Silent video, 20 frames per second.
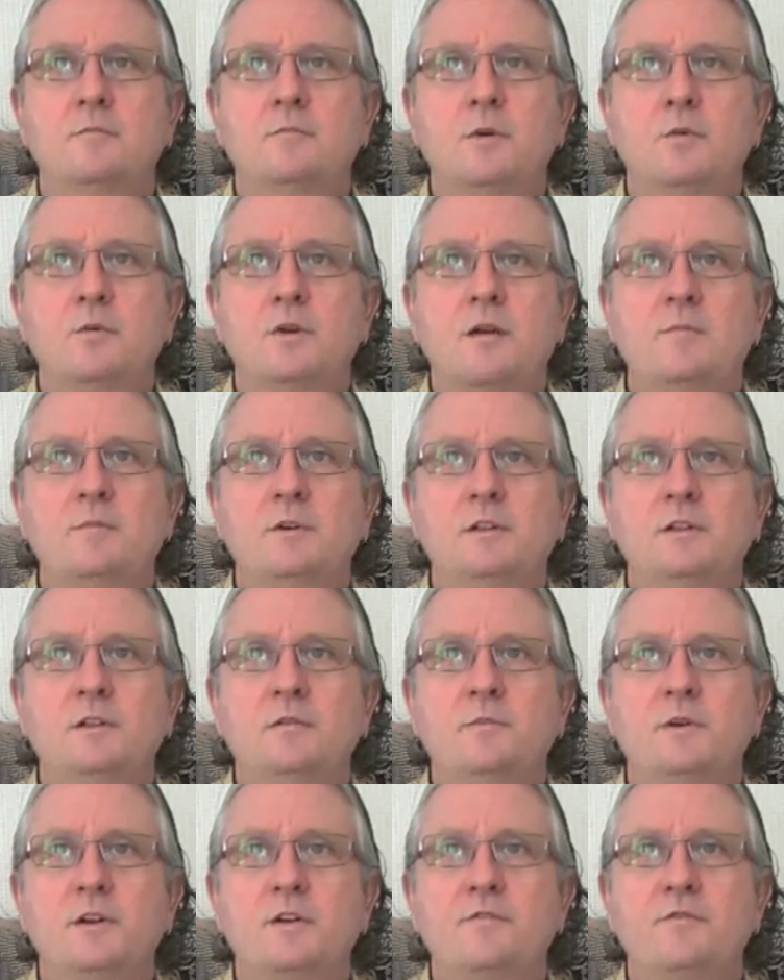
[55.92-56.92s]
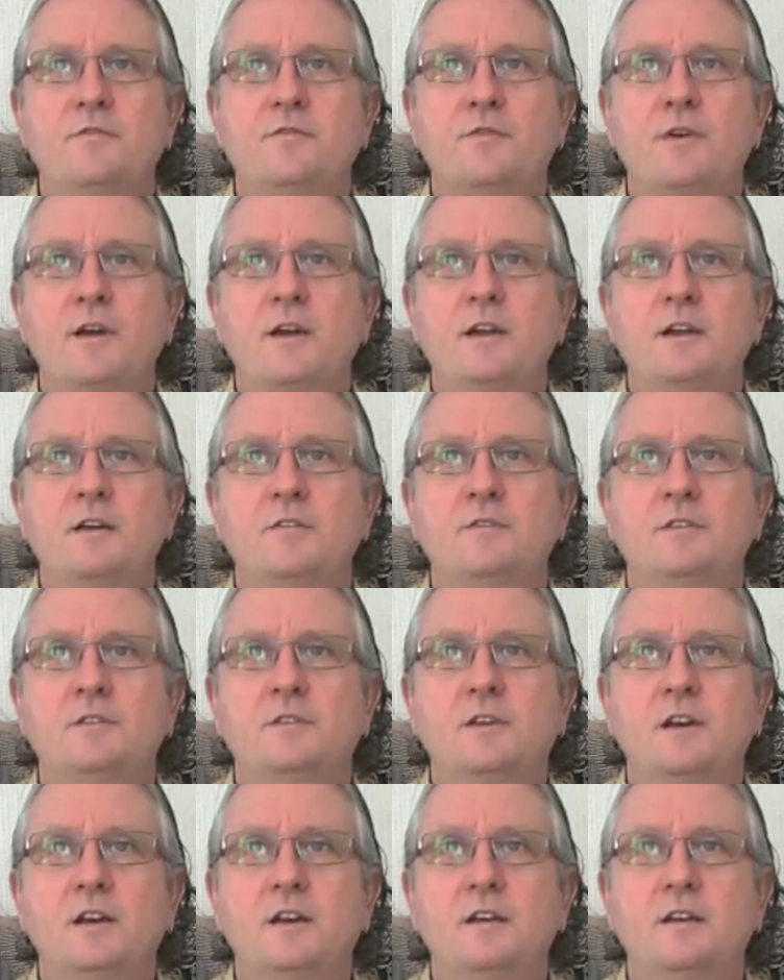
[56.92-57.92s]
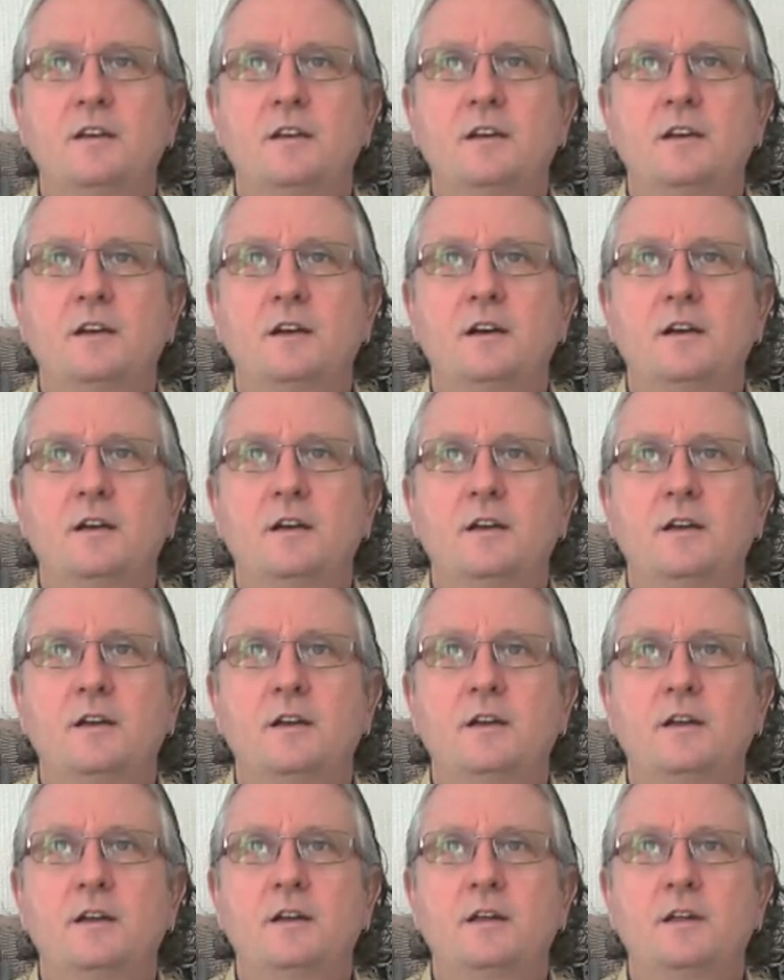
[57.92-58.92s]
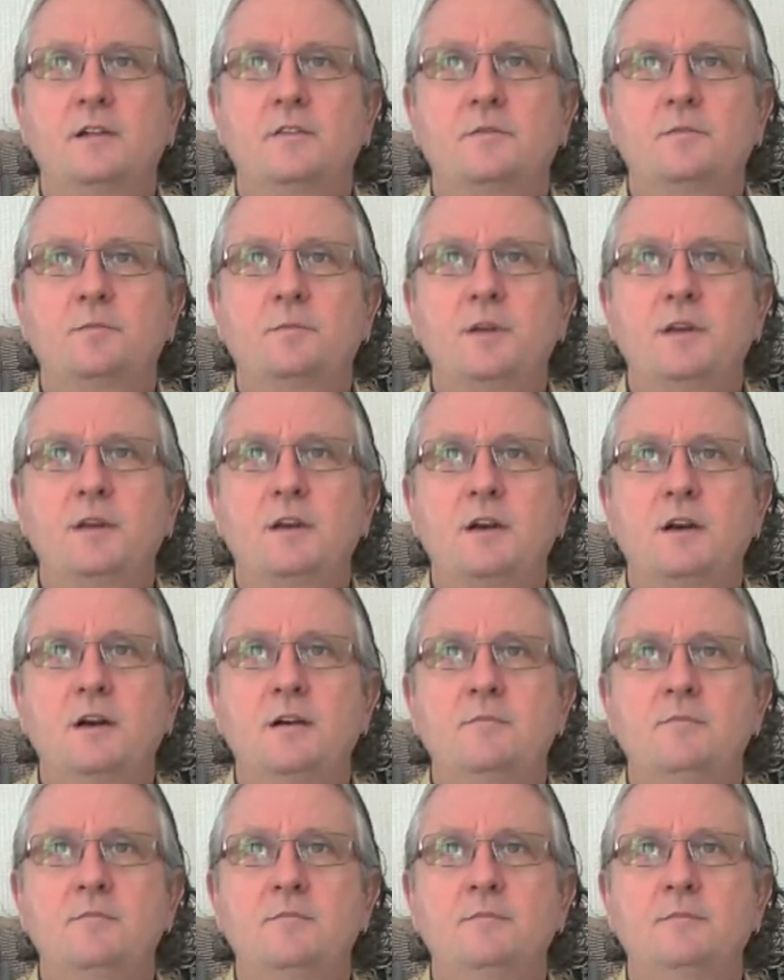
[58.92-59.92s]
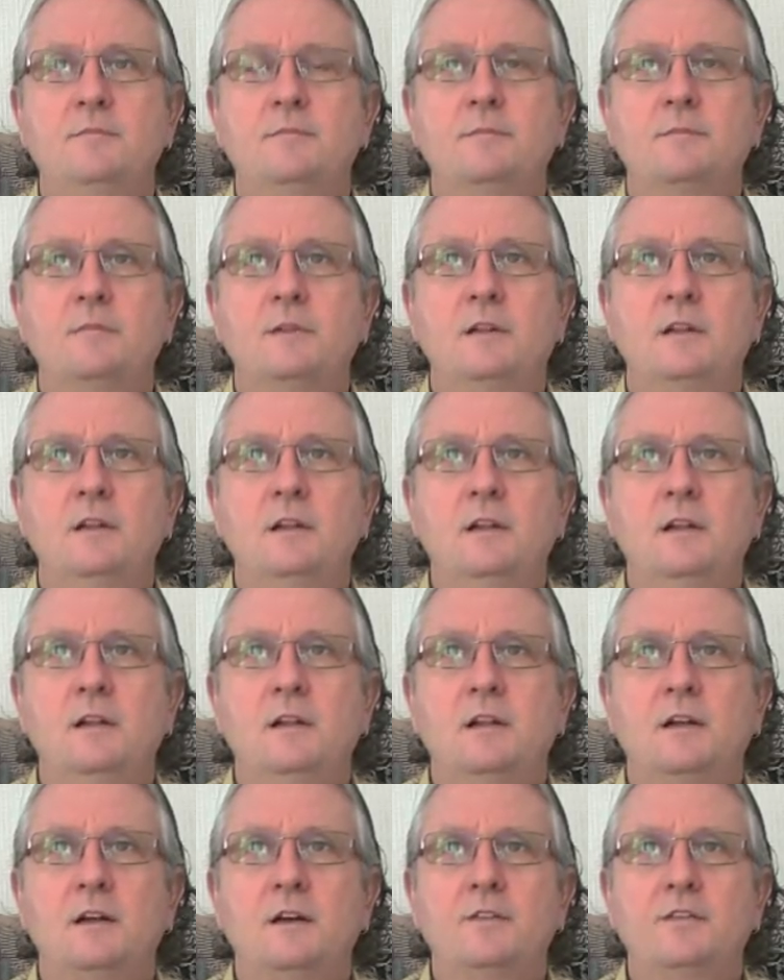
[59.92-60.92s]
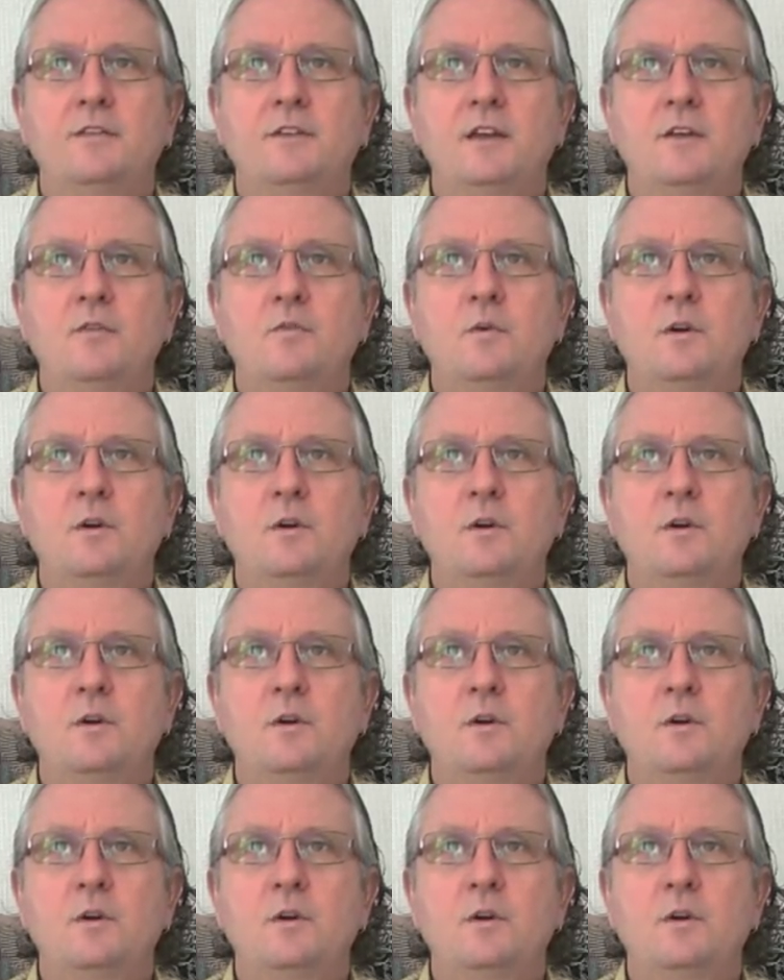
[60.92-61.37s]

But what I'm a little bit afraid of is I, it's become a thing